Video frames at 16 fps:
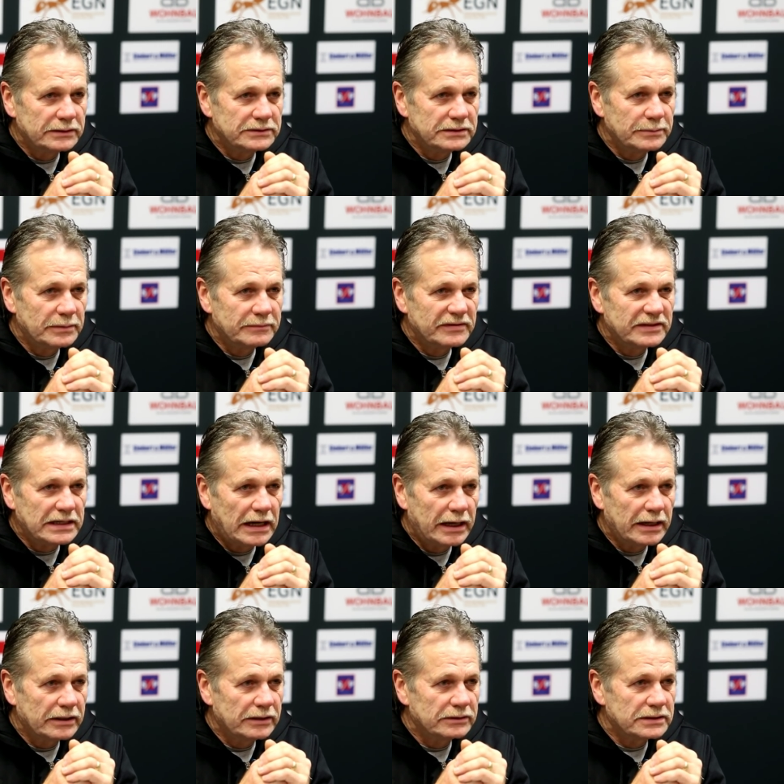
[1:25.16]
sieben
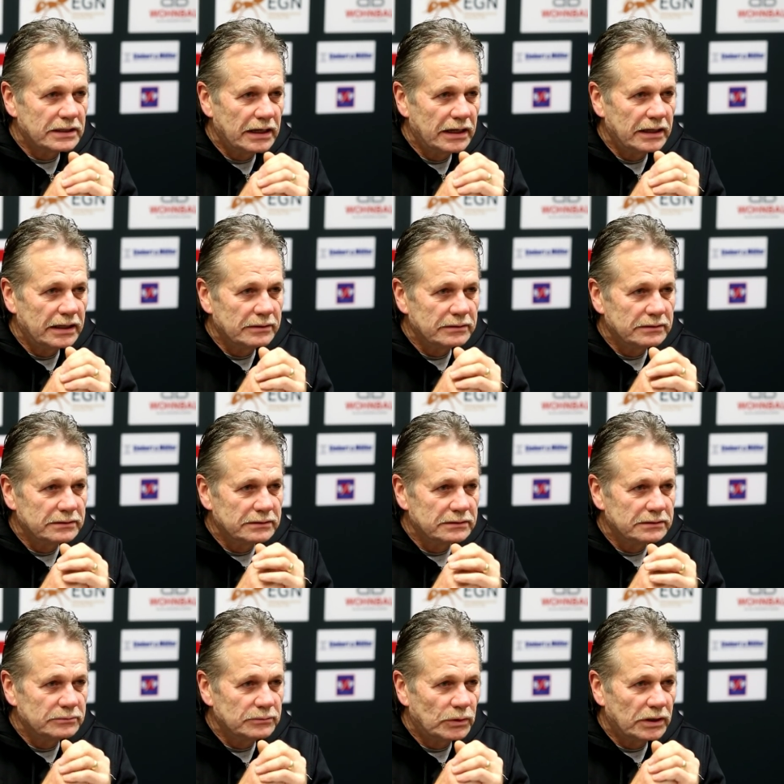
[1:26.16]
Verteidiger Training
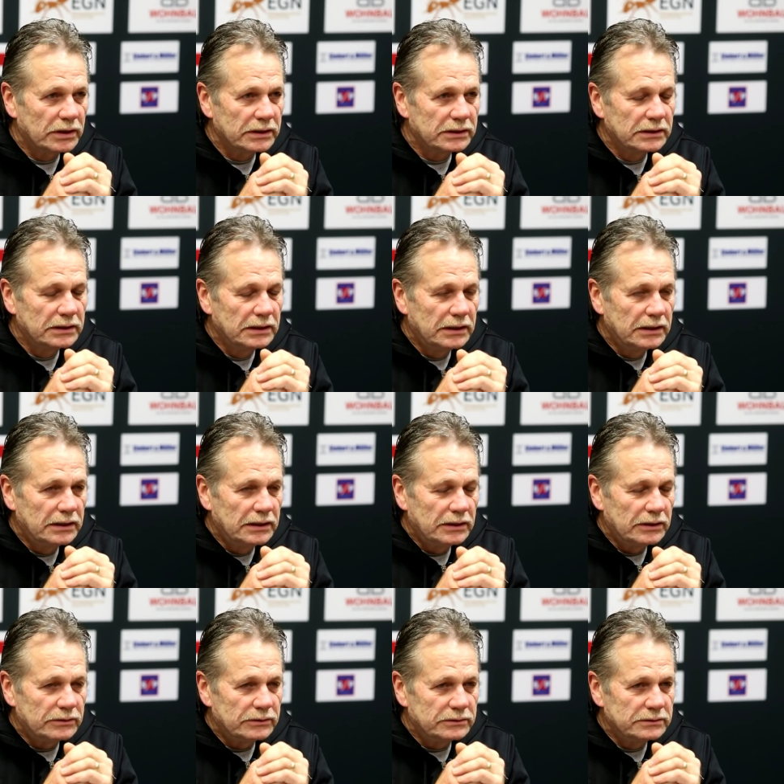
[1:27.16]
morgen.
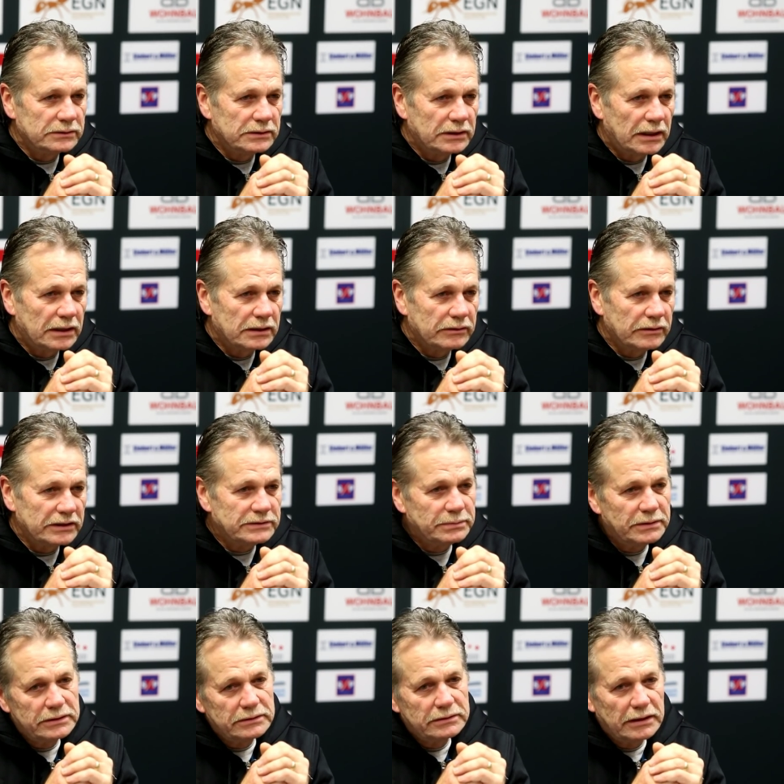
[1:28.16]
And uh,
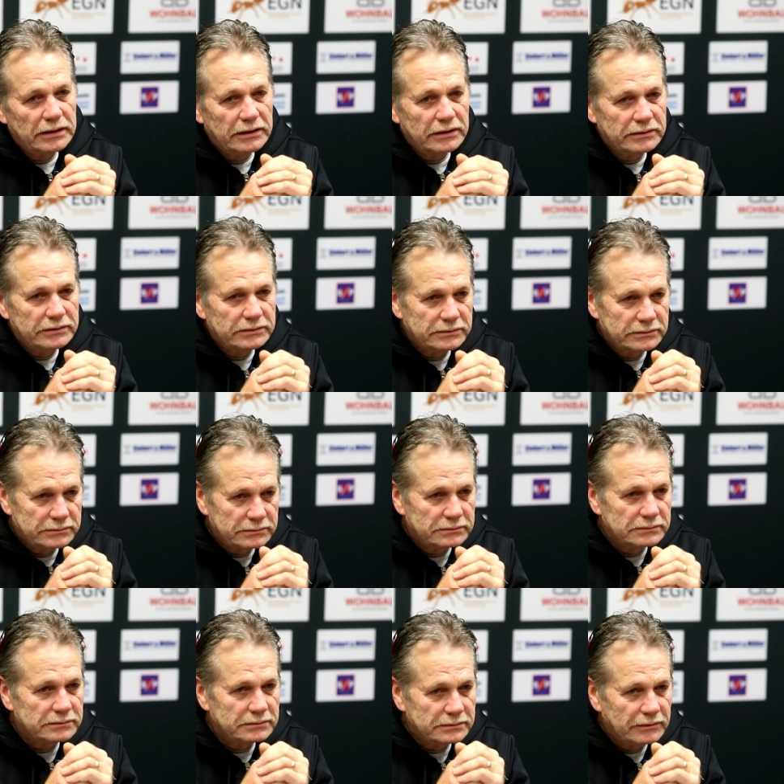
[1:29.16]
Kretschmann uh,
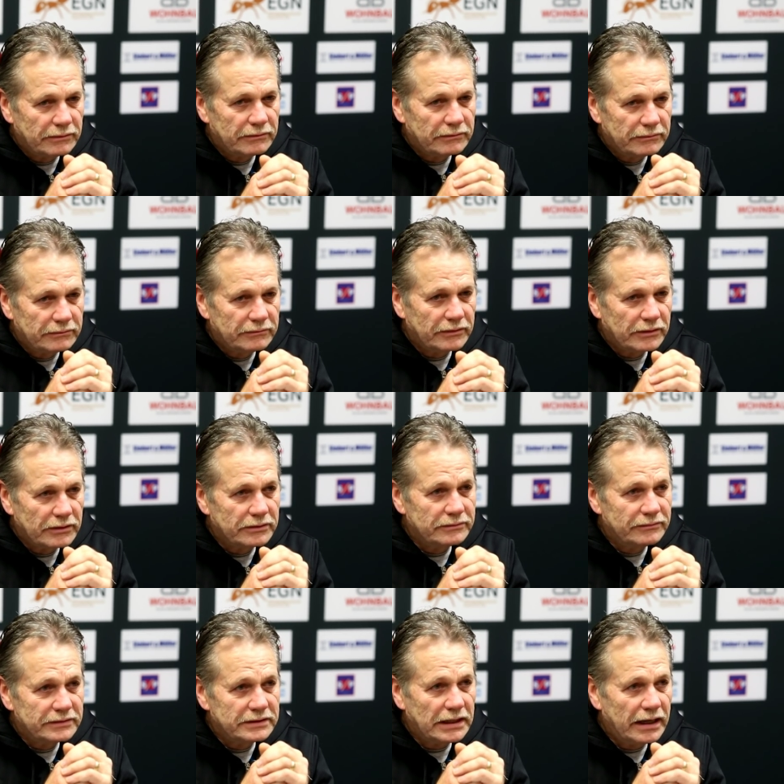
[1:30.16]
war
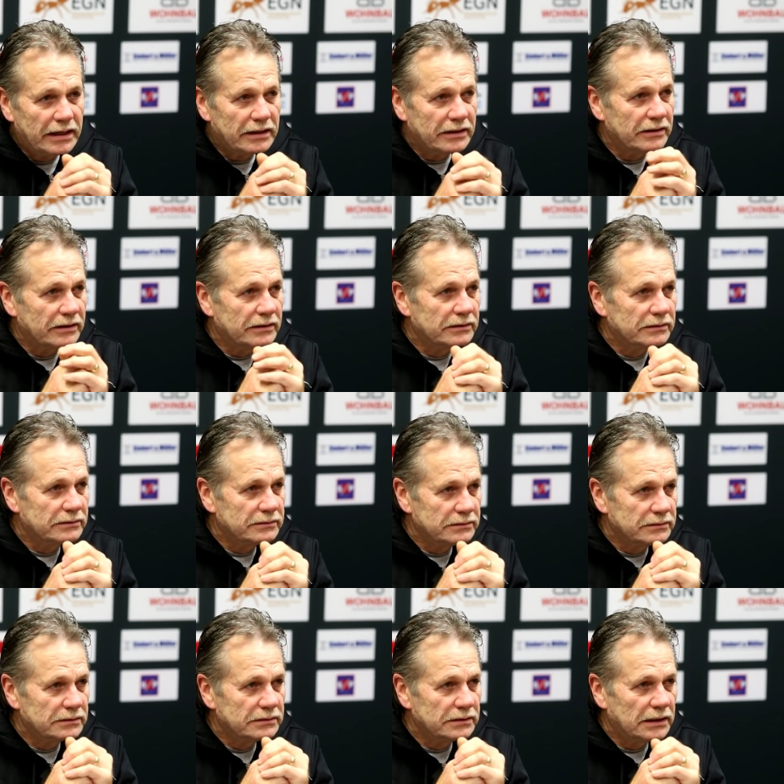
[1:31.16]
good Verteidiger.
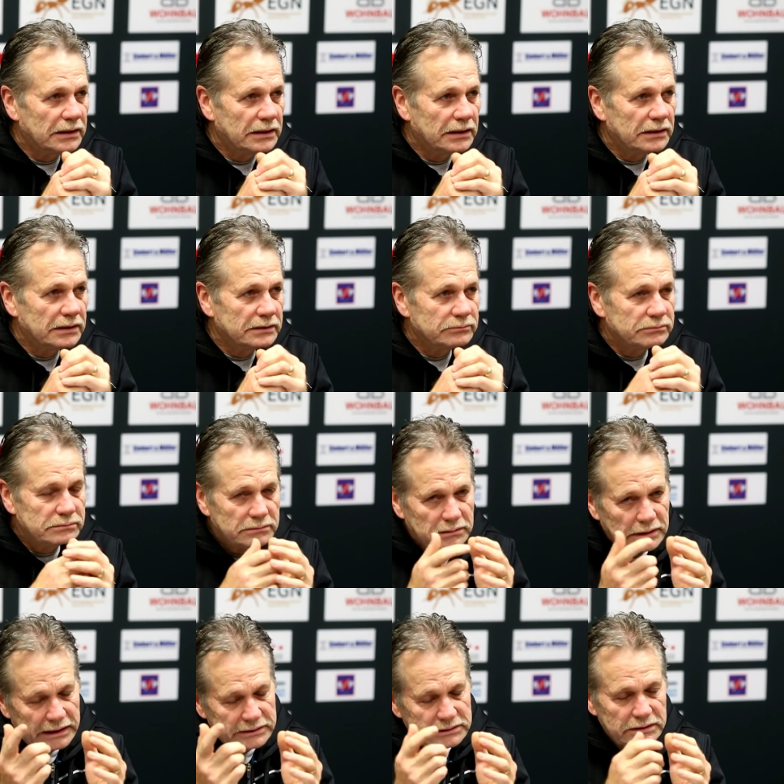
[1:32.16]
Uh,
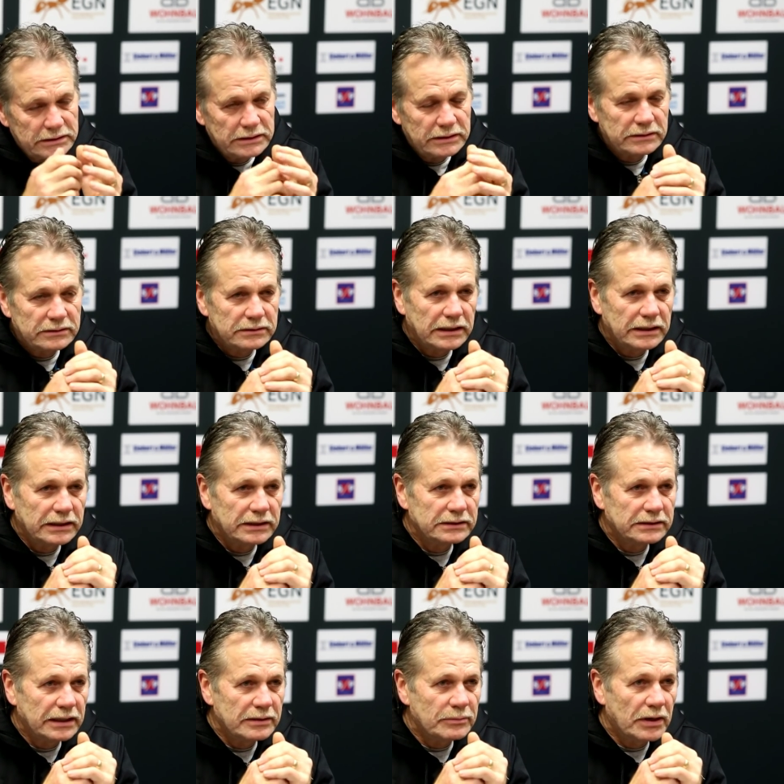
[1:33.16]
last year,
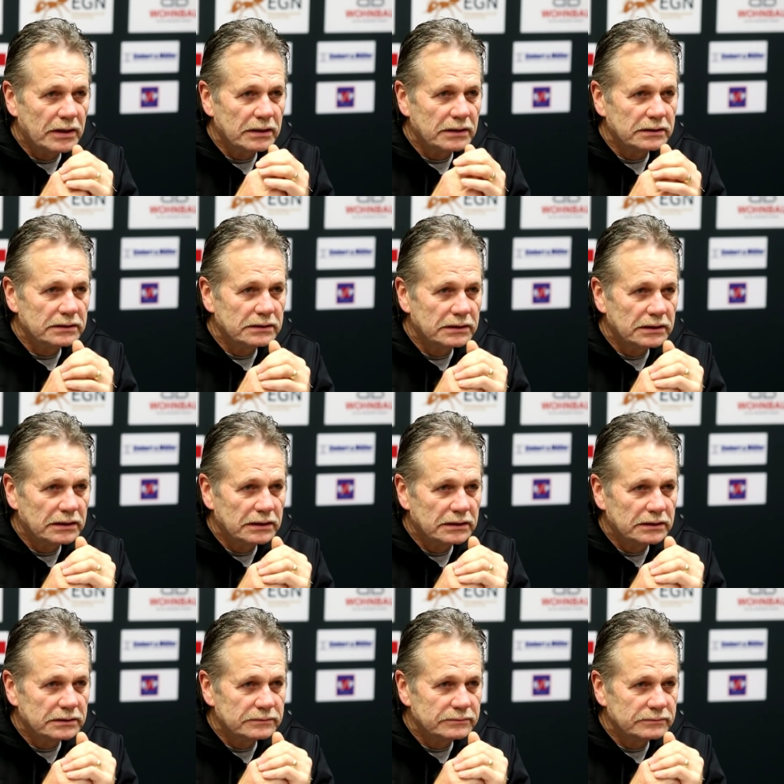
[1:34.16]
gegen Denmark in
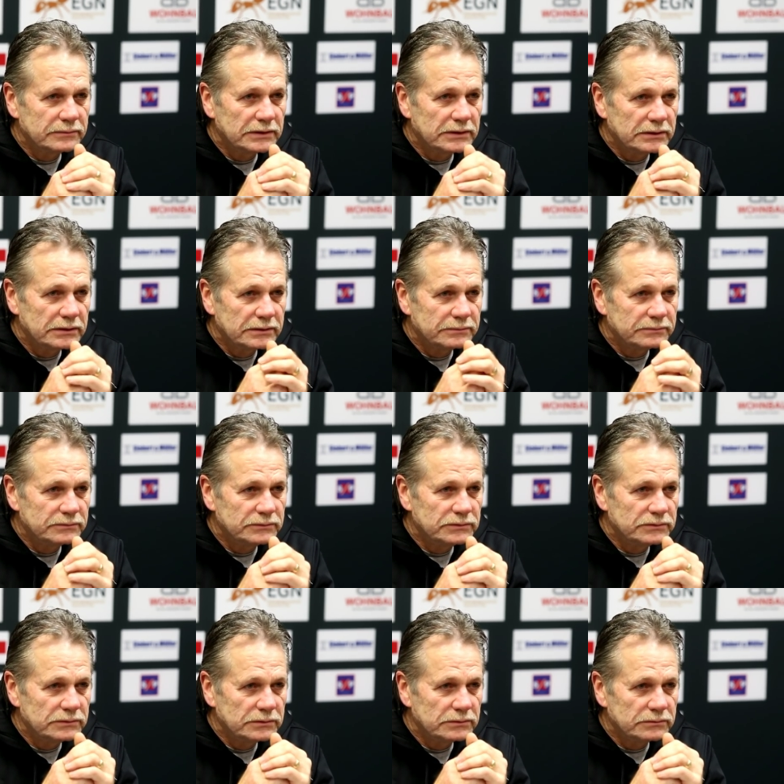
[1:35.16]
uh, the
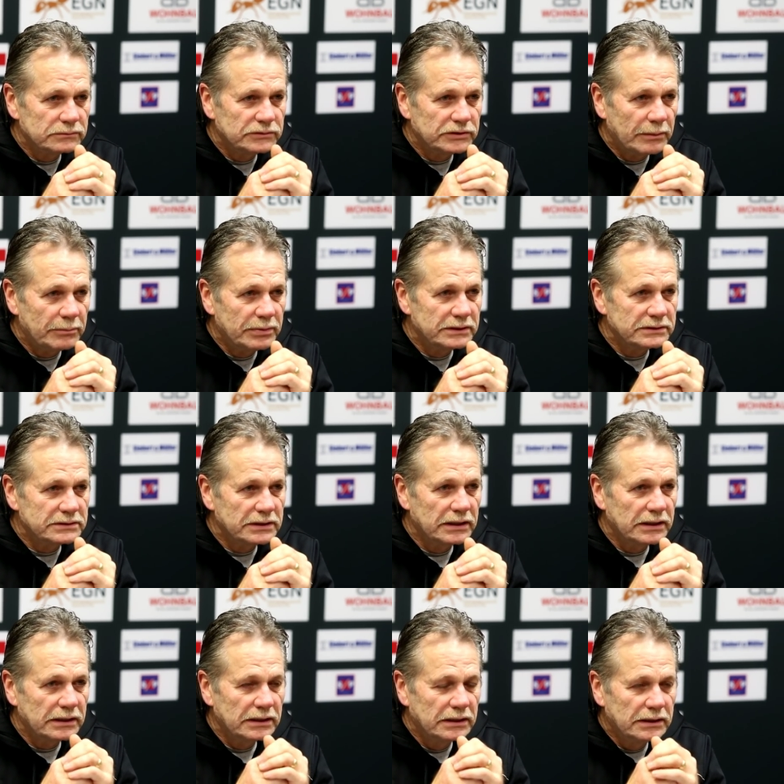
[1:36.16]
Champions
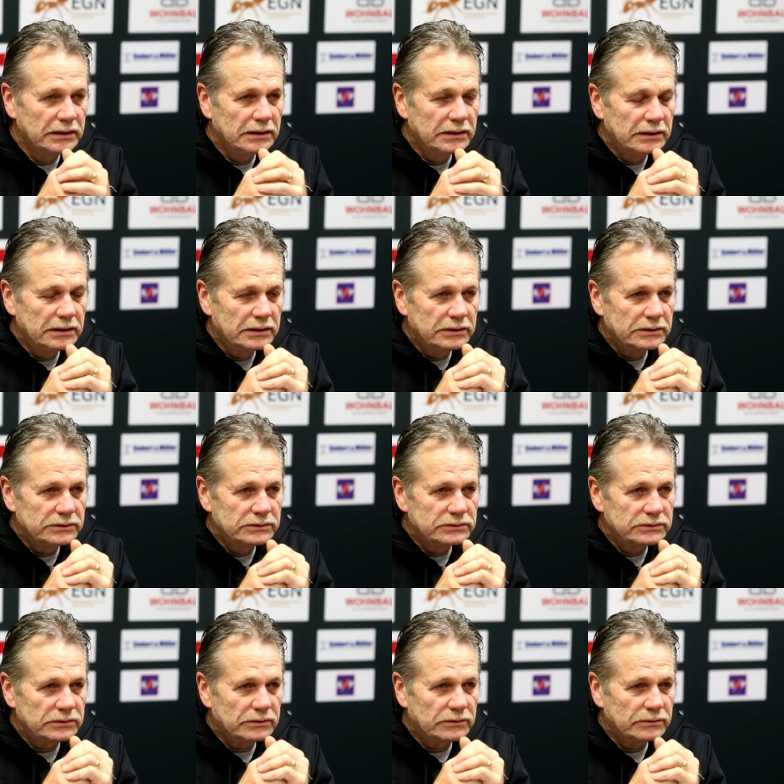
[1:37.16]
League.
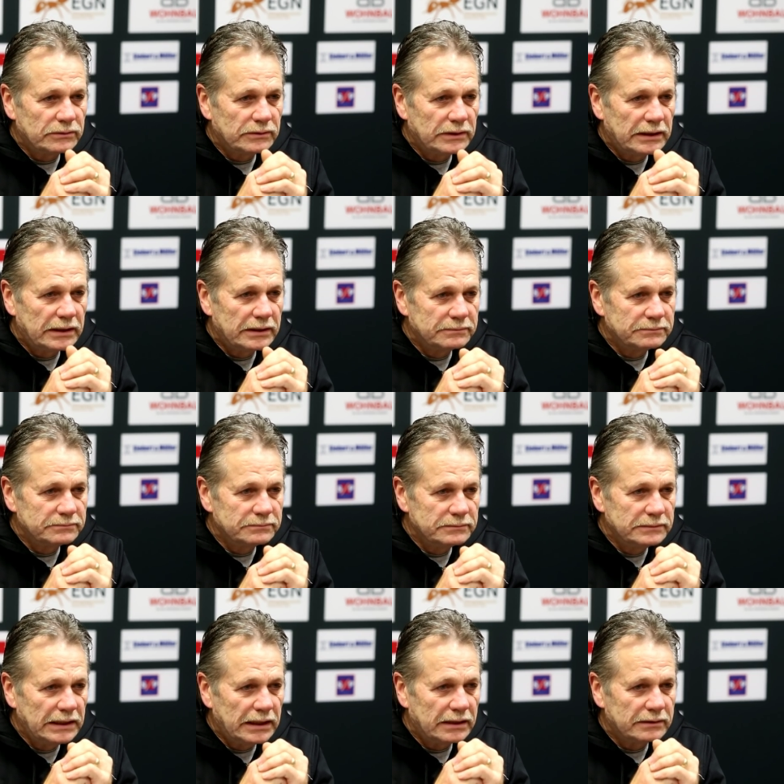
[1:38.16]
So uh,
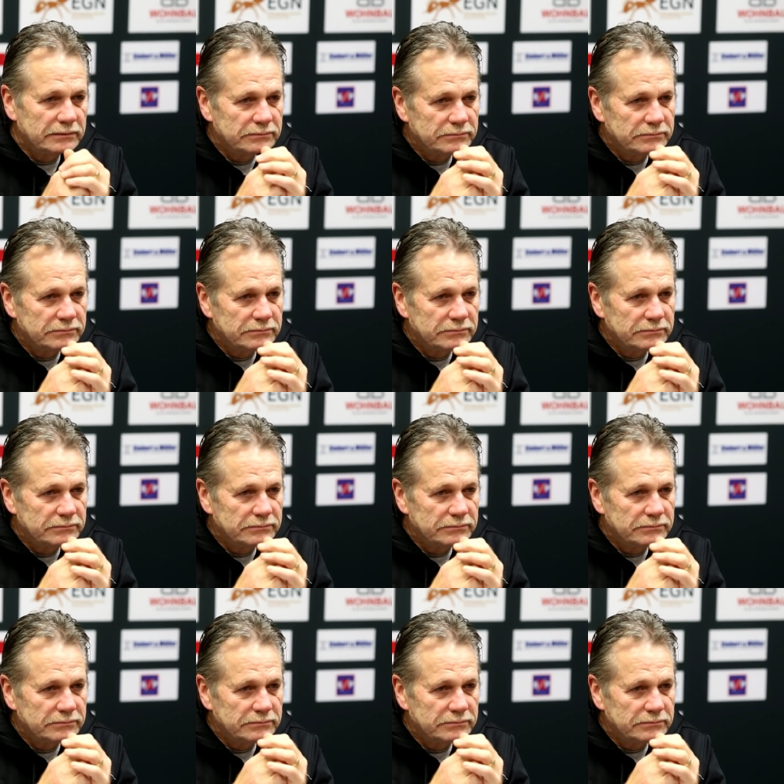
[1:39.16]
yeah,